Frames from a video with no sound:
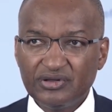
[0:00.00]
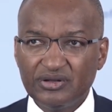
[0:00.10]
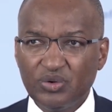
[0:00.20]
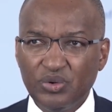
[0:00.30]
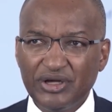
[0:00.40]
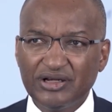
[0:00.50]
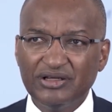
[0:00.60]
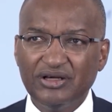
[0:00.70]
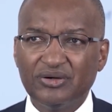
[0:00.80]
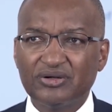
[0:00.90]

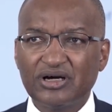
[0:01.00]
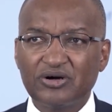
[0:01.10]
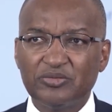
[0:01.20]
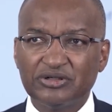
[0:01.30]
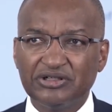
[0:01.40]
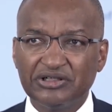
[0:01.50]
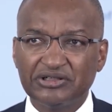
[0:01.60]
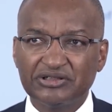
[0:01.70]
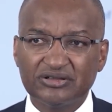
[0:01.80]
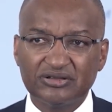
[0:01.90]
Quickly on
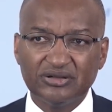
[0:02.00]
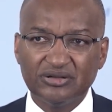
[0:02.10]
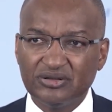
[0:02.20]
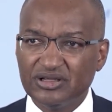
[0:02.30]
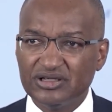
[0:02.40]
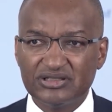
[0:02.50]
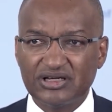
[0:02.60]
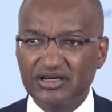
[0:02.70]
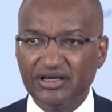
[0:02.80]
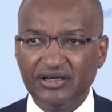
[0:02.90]
accommodation, this
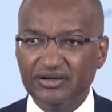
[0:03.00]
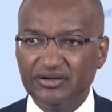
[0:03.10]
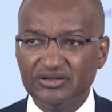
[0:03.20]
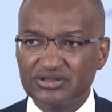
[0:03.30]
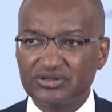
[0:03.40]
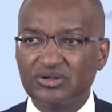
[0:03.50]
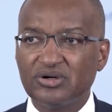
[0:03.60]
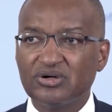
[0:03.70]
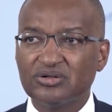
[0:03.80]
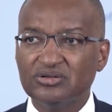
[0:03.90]
again
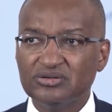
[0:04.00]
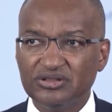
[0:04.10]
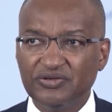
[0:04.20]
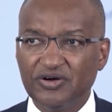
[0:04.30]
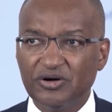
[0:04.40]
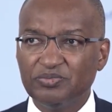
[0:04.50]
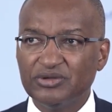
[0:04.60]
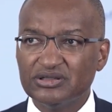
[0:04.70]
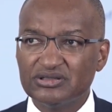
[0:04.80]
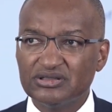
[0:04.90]
strong
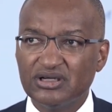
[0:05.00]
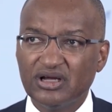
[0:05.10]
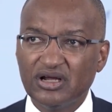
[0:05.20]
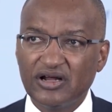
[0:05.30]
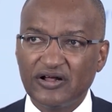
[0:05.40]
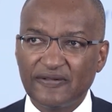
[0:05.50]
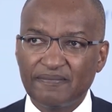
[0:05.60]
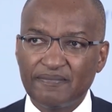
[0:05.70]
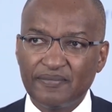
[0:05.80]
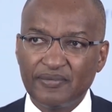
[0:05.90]
developments.
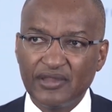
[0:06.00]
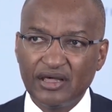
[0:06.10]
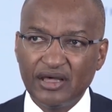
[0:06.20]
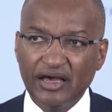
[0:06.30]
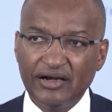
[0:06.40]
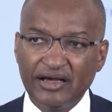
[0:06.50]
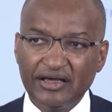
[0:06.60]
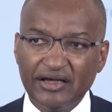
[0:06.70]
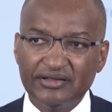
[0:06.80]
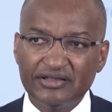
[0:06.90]
And
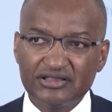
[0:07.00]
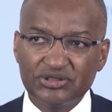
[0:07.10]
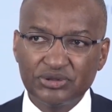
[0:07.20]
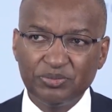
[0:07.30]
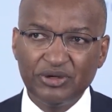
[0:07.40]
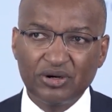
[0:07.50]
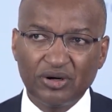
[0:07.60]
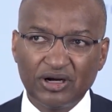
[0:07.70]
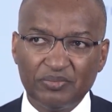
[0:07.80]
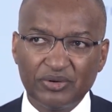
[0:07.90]
again, this should be
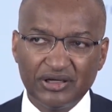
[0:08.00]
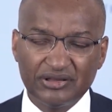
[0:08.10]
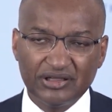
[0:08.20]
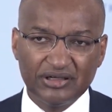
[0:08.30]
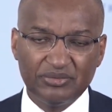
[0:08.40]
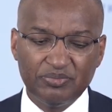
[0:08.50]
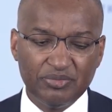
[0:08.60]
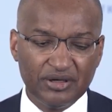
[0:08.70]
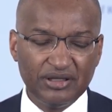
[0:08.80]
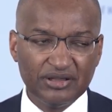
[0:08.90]
collaborated
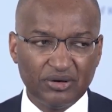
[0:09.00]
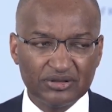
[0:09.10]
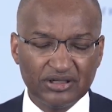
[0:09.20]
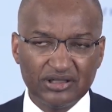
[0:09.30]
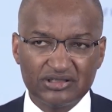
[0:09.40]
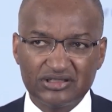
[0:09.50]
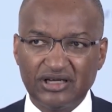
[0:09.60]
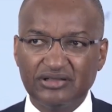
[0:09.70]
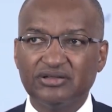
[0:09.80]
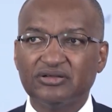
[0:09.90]
in the hotel
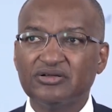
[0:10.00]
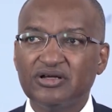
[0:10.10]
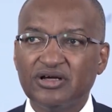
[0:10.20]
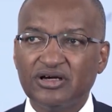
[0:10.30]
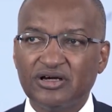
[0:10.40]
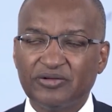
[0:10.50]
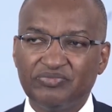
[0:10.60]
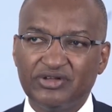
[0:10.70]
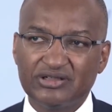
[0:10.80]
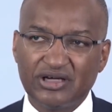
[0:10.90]
sector
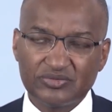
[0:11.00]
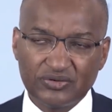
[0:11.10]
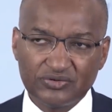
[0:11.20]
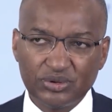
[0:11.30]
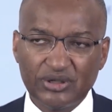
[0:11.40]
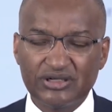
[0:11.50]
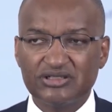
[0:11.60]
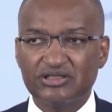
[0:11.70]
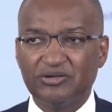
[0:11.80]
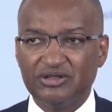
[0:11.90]
in terms of
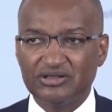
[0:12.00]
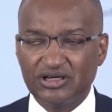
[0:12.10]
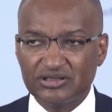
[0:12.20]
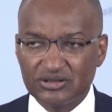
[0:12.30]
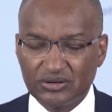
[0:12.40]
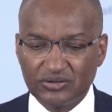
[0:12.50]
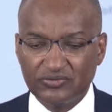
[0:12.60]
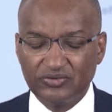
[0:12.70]
tourism, in terms of,